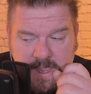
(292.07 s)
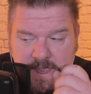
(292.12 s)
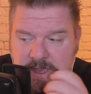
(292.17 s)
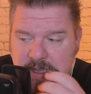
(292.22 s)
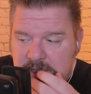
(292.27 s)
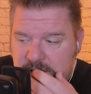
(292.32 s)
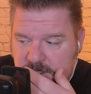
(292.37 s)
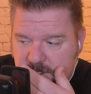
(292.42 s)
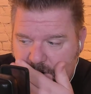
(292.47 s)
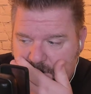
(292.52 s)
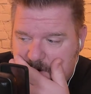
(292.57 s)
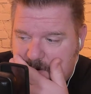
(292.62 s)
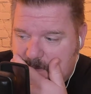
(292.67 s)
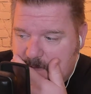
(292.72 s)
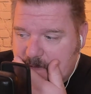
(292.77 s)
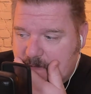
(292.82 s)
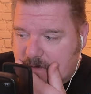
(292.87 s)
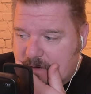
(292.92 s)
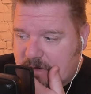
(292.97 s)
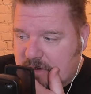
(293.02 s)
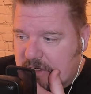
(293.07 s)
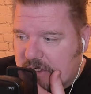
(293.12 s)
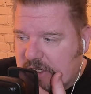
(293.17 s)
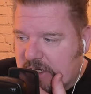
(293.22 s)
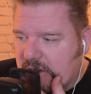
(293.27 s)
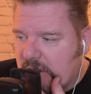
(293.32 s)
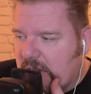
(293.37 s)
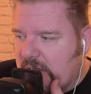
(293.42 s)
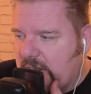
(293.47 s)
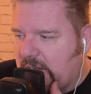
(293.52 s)
So she
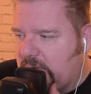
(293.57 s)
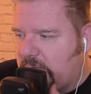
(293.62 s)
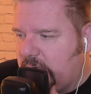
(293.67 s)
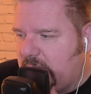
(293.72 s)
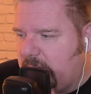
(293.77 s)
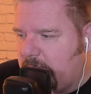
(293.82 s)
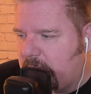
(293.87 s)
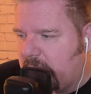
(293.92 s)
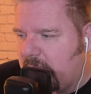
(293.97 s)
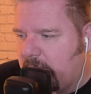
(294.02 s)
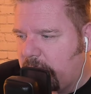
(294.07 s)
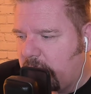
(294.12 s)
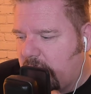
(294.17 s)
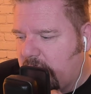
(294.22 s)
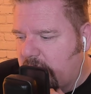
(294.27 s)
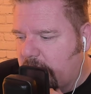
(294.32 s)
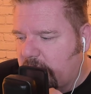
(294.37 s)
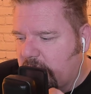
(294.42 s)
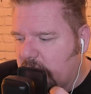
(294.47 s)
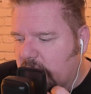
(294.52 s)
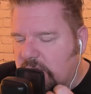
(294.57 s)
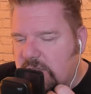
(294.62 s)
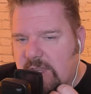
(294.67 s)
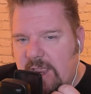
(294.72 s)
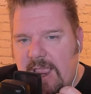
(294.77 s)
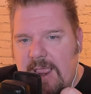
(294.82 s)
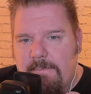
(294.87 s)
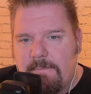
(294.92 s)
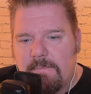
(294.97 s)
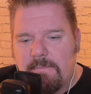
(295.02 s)
got in a wee bit of bother because
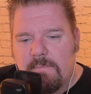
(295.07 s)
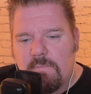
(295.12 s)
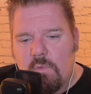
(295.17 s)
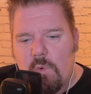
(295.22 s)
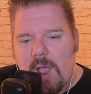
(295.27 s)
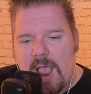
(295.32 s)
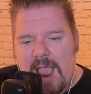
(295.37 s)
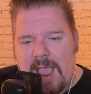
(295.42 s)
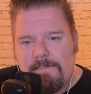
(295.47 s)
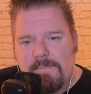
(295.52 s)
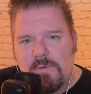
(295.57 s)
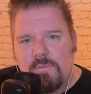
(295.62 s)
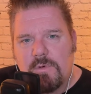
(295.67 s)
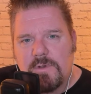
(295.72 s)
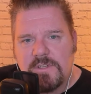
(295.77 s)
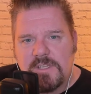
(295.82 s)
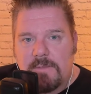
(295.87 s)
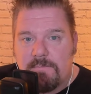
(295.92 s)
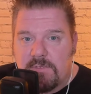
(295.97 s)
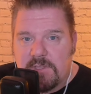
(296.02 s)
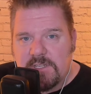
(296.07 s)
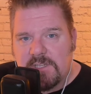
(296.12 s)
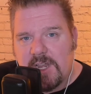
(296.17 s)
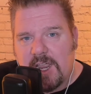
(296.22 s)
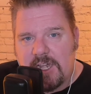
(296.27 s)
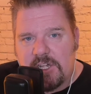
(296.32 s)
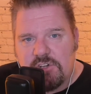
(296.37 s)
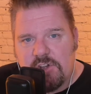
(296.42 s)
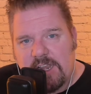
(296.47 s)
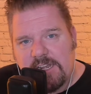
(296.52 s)
what happened was something
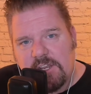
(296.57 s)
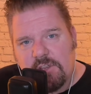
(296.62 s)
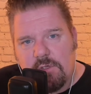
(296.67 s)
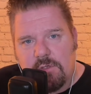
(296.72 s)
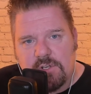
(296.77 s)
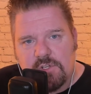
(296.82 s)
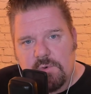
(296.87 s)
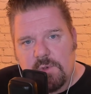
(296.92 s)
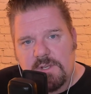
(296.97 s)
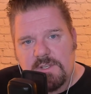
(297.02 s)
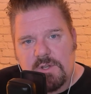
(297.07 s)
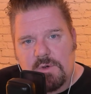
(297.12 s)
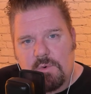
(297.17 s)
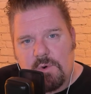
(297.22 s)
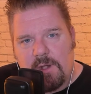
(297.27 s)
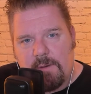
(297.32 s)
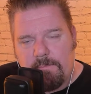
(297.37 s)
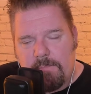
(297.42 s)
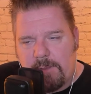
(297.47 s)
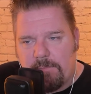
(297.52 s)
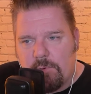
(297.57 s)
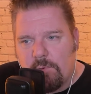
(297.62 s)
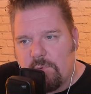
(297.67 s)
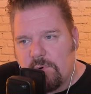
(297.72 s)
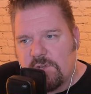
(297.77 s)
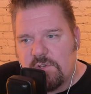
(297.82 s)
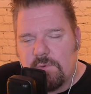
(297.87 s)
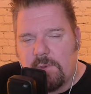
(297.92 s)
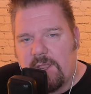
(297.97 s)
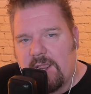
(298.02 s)
started trending on Twitter where people were
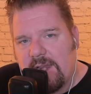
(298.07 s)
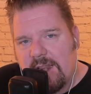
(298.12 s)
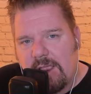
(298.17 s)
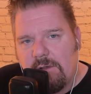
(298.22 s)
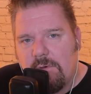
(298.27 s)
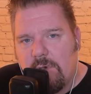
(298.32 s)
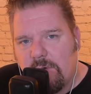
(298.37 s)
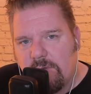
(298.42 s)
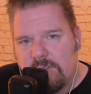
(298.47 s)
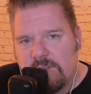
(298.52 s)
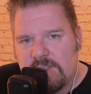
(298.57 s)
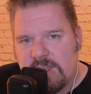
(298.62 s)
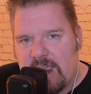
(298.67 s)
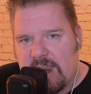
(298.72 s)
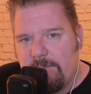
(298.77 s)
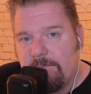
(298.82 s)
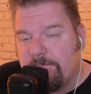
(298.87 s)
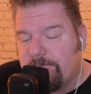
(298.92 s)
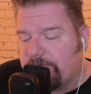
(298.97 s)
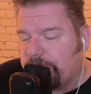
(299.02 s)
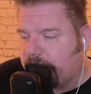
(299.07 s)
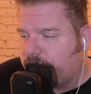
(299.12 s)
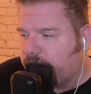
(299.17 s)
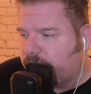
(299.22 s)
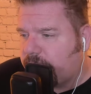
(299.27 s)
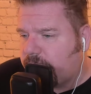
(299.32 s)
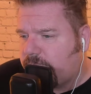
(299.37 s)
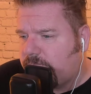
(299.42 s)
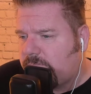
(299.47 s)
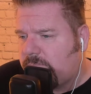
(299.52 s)
tweeting out all the time
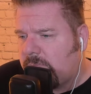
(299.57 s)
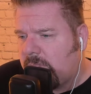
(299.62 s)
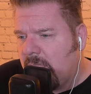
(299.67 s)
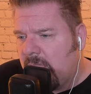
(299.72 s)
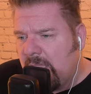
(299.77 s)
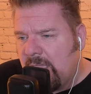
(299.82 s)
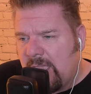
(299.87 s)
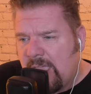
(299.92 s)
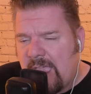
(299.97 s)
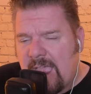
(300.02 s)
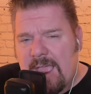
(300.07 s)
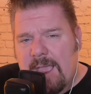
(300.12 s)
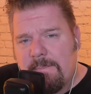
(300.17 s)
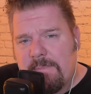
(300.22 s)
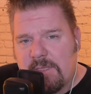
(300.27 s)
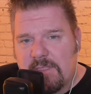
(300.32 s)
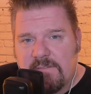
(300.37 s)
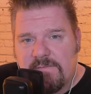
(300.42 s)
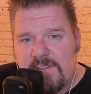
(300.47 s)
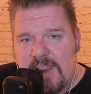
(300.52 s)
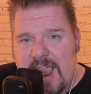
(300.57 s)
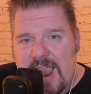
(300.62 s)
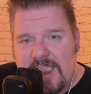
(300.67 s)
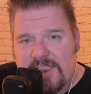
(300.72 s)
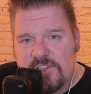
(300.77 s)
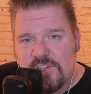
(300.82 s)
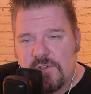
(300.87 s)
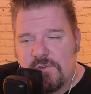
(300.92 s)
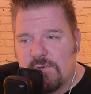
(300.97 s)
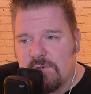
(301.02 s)
about the
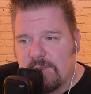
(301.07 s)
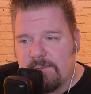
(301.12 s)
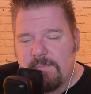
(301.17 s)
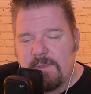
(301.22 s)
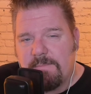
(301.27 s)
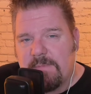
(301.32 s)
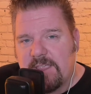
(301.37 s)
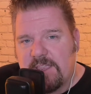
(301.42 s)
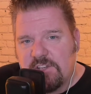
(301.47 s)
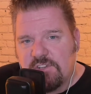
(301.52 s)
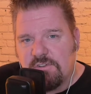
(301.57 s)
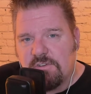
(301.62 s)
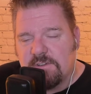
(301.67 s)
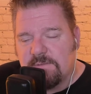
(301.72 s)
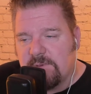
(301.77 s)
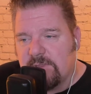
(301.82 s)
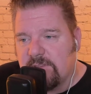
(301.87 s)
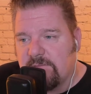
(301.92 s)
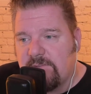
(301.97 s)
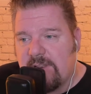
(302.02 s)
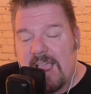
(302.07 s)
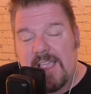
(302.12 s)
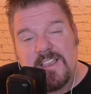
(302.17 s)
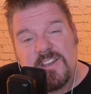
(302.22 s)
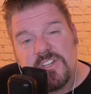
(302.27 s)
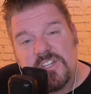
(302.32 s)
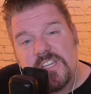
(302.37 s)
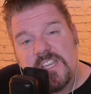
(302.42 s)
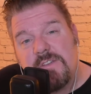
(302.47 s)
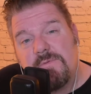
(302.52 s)
flag joke, I mean, making jokes about the flag,
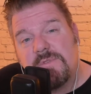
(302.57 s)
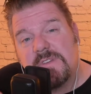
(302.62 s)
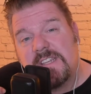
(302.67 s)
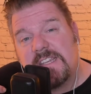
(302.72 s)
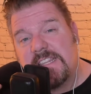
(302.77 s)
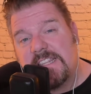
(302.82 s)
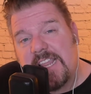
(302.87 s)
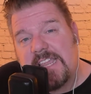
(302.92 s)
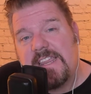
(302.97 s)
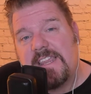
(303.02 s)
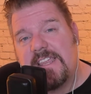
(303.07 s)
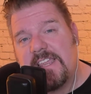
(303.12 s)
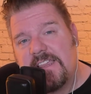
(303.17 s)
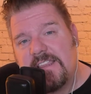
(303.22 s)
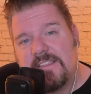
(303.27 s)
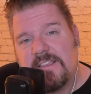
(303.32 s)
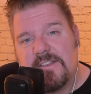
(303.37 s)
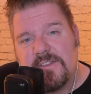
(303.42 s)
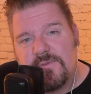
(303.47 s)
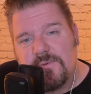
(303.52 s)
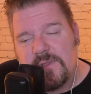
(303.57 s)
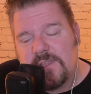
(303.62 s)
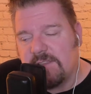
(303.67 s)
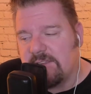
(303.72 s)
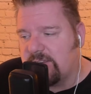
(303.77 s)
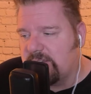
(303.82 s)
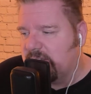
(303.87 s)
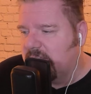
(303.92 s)
and she was liking the tweets.